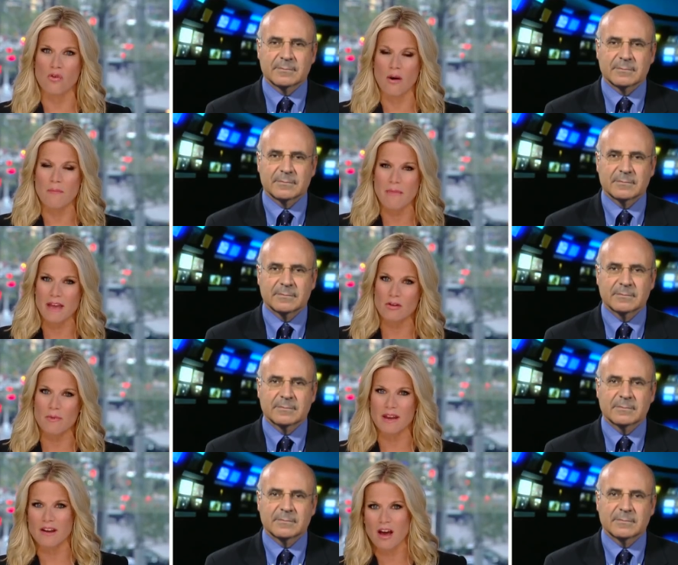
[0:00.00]
Speaker 1: what may or
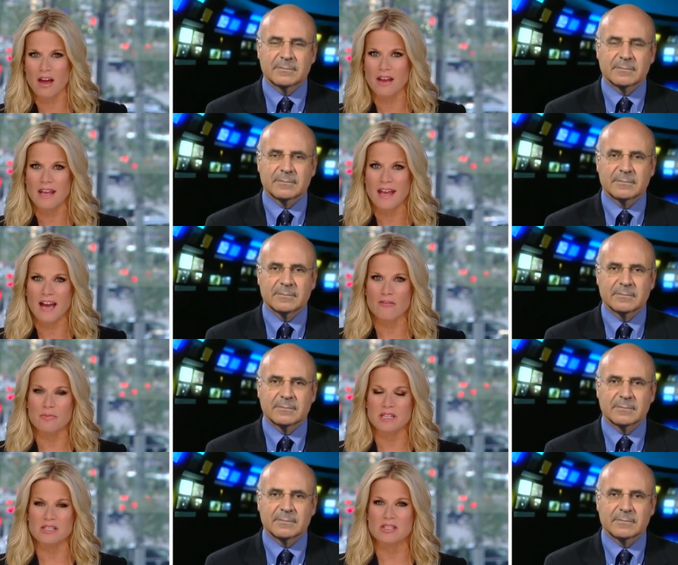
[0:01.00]
may not have
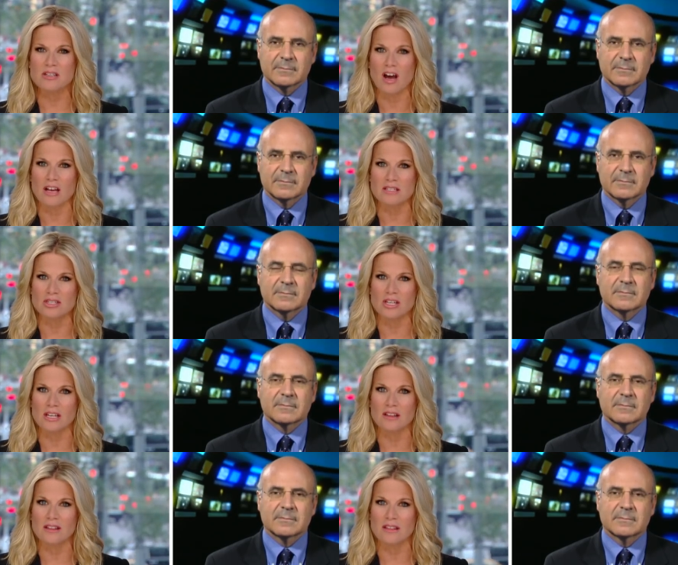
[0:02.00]
been discussed
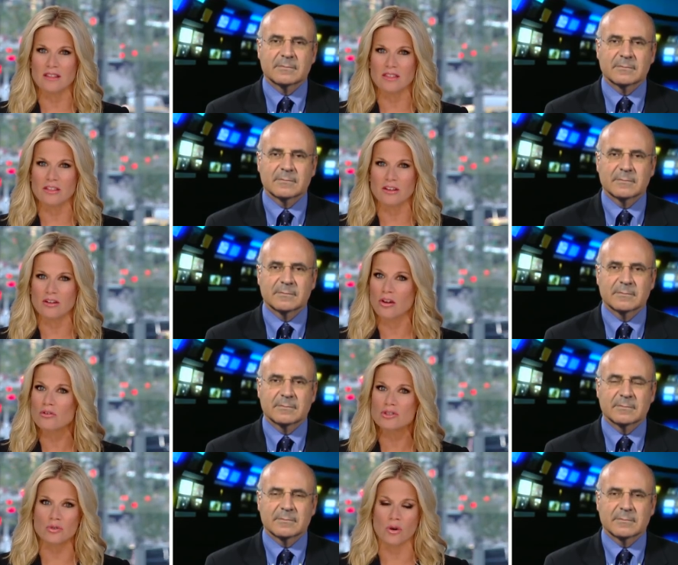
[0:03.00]
in the
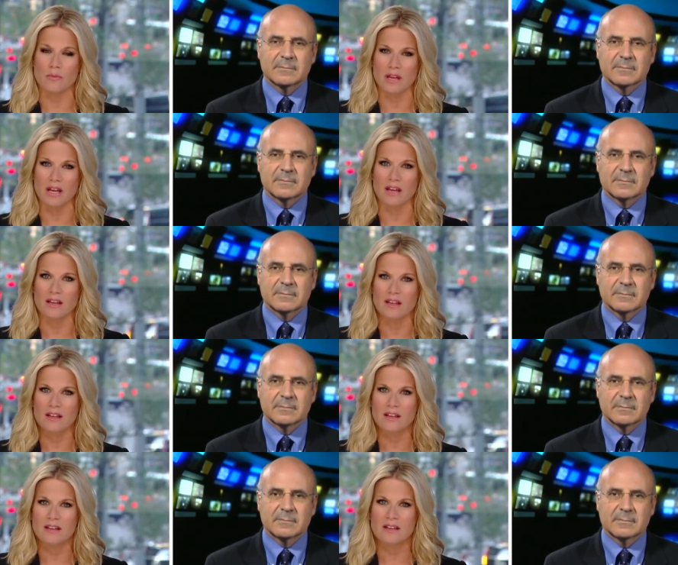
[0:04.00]
closed door meeting?
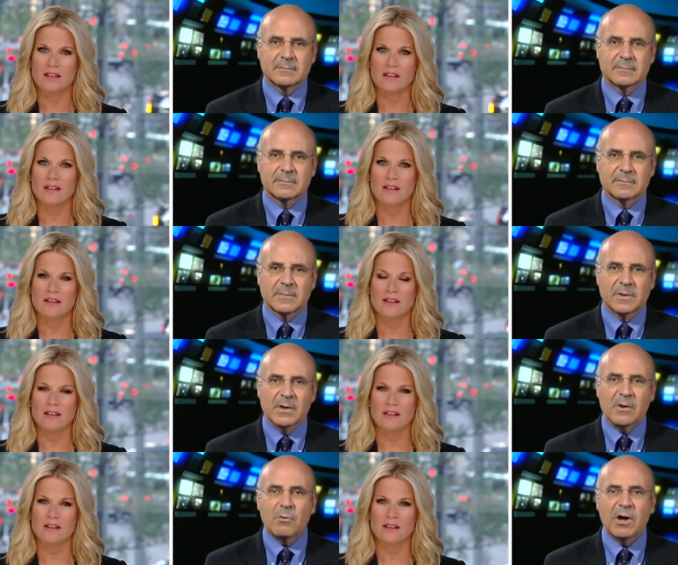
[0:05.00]

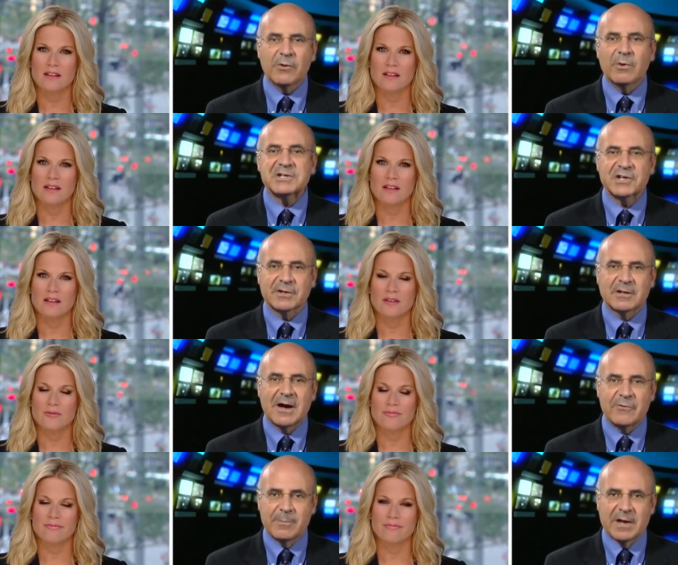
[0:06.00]
Speaker 2: Well, the Russian
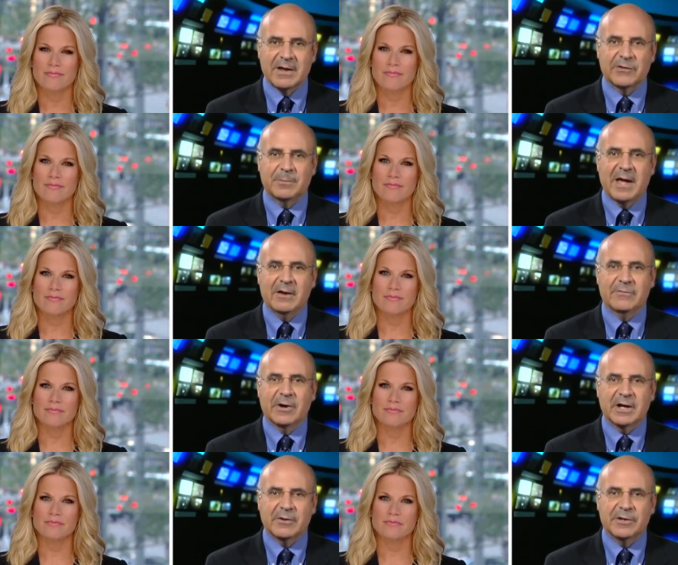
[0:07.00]
government has made a
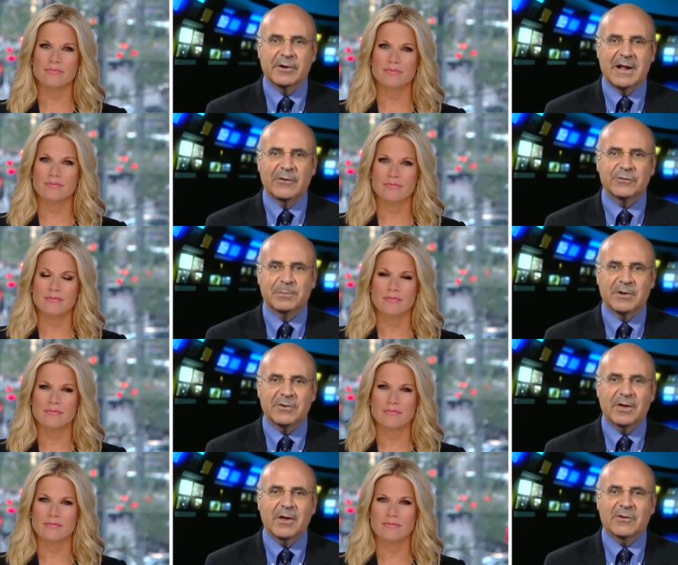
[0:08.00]
very clear announcement
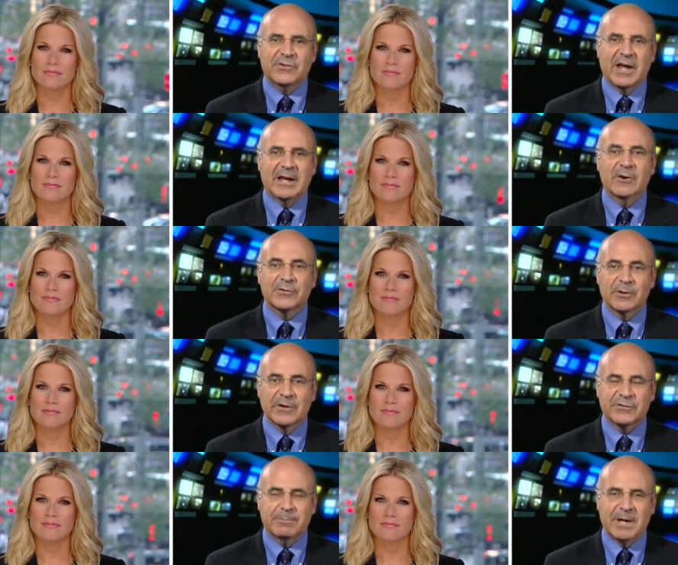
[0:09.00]
saying here's a
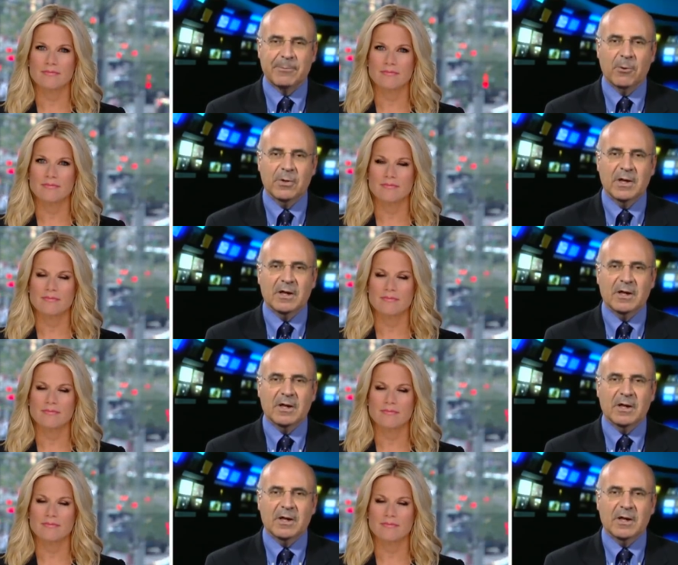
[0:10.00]
list of people